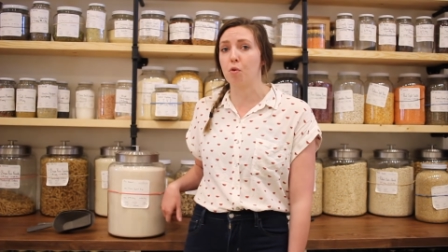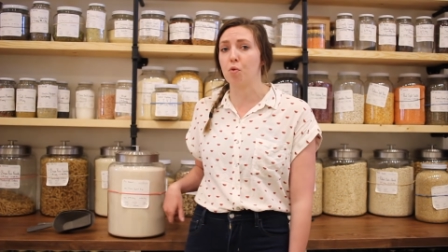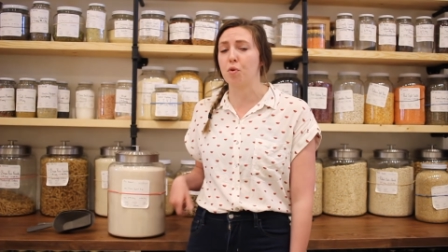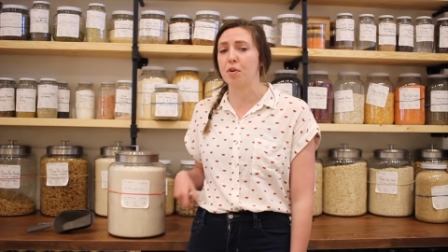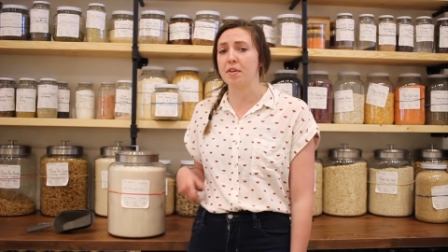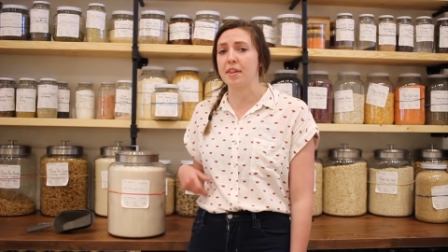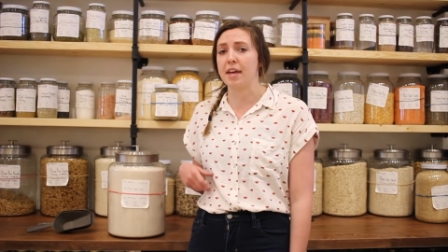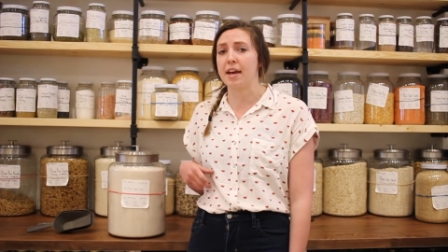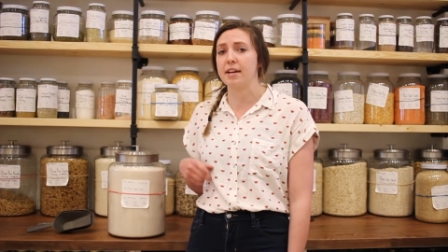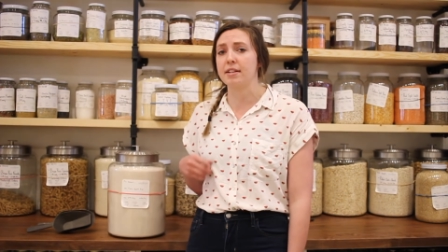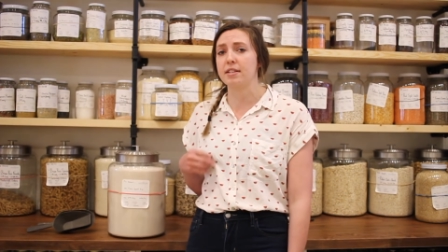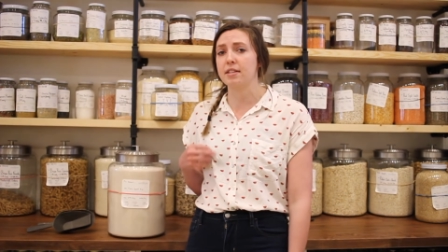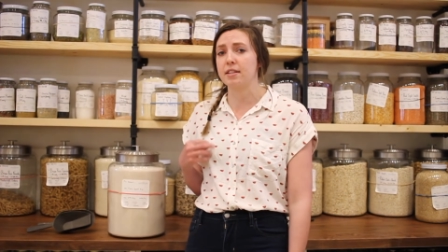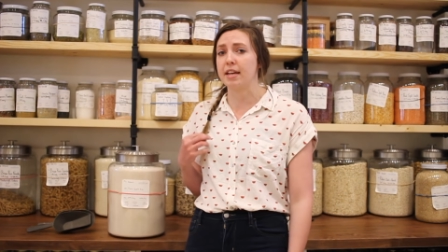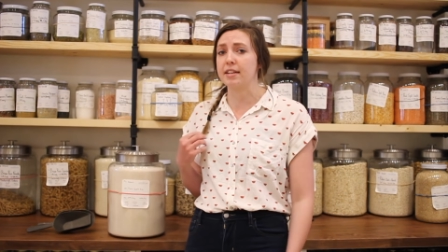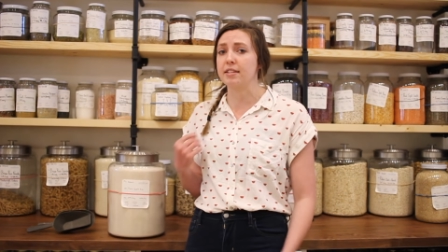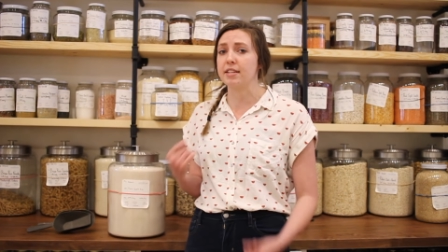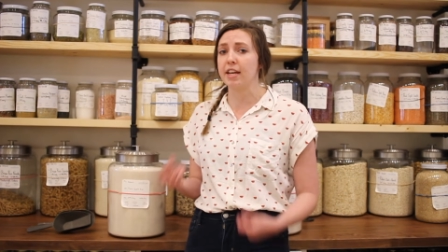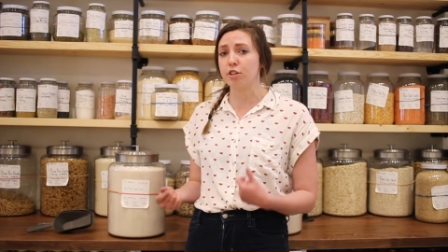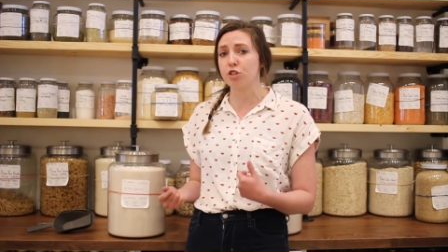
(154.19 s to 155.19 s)
or
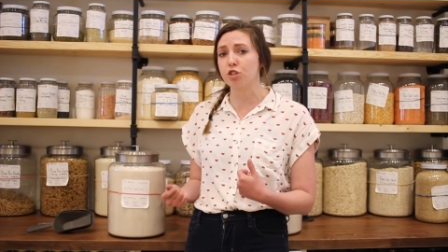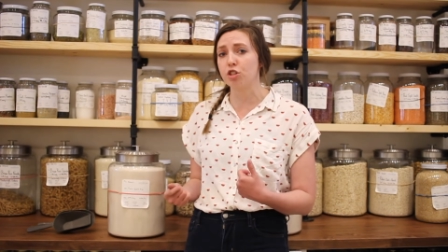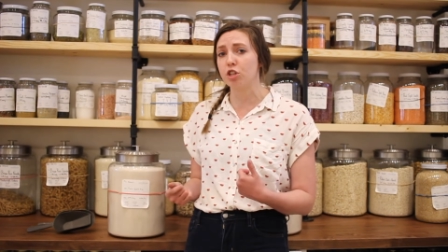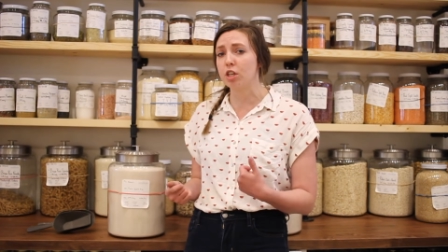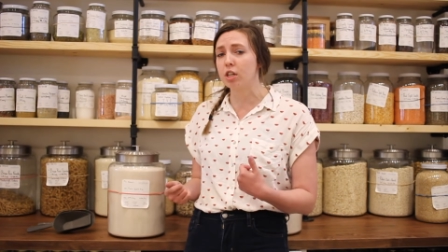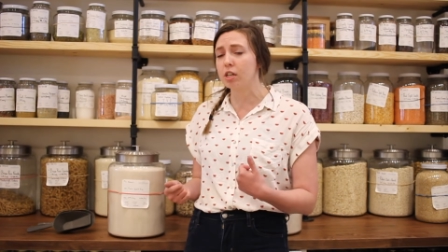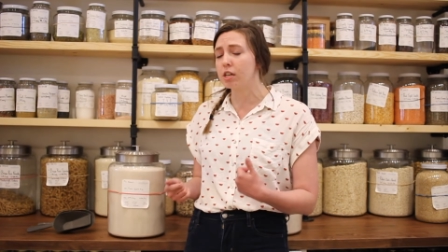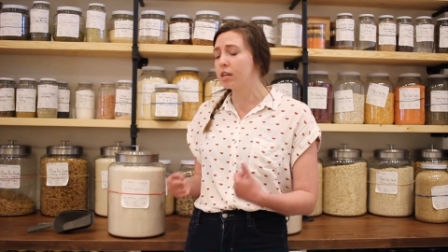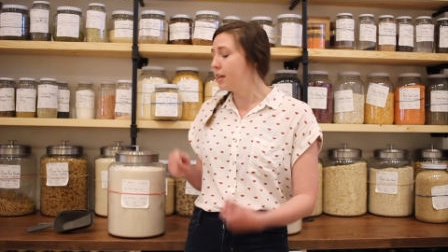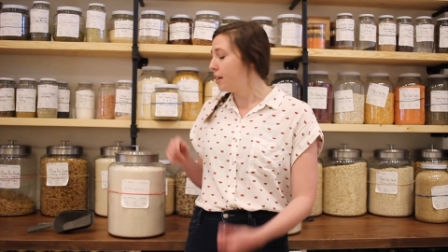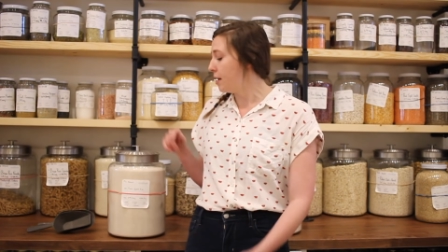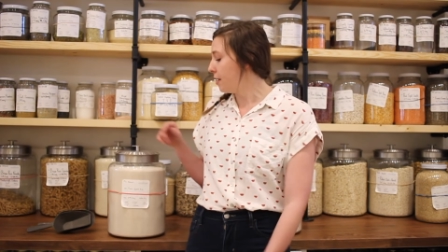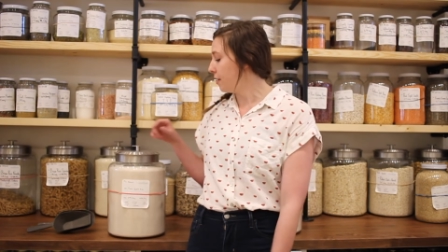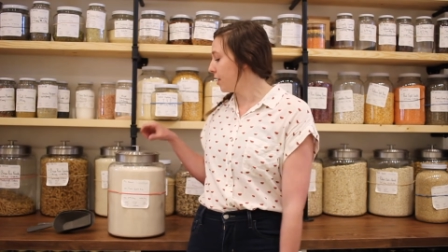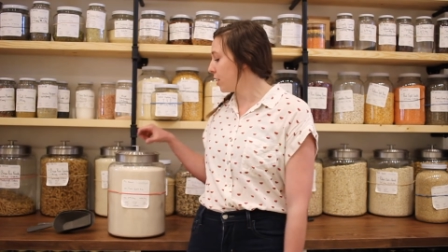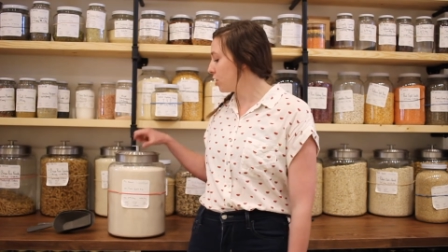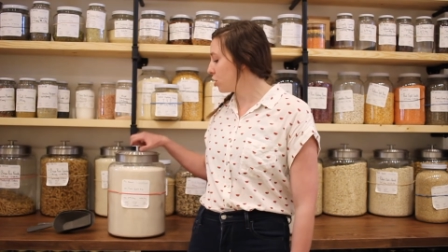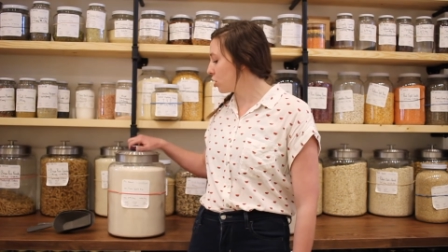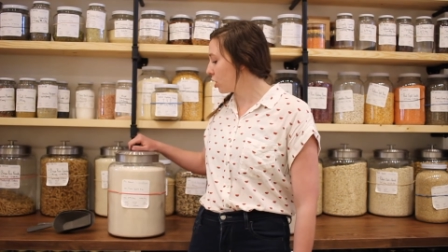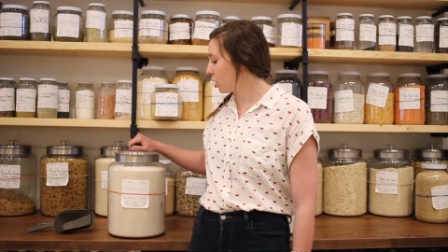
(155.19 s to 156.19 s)
that texture
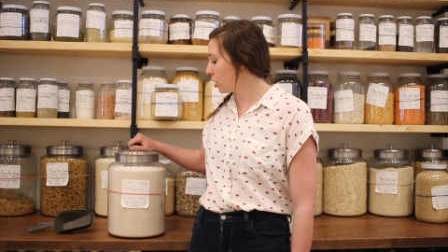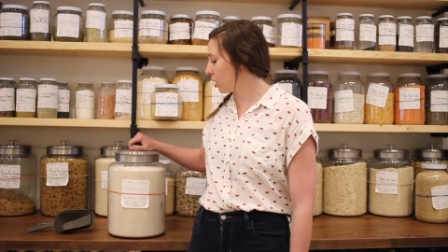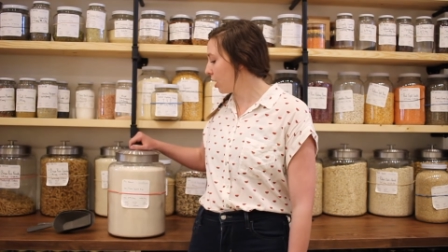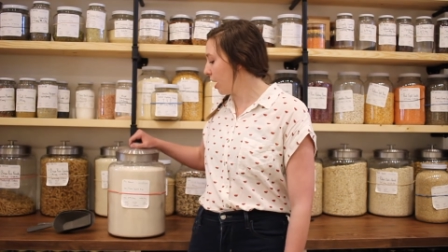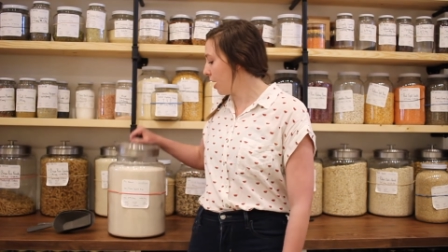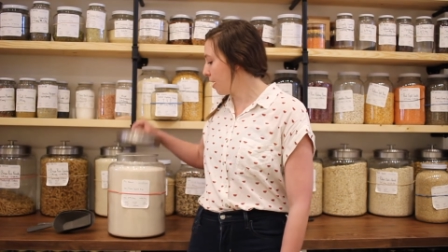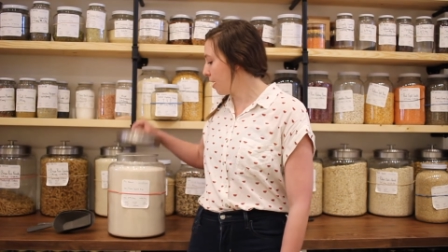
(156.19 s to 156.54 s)
that you're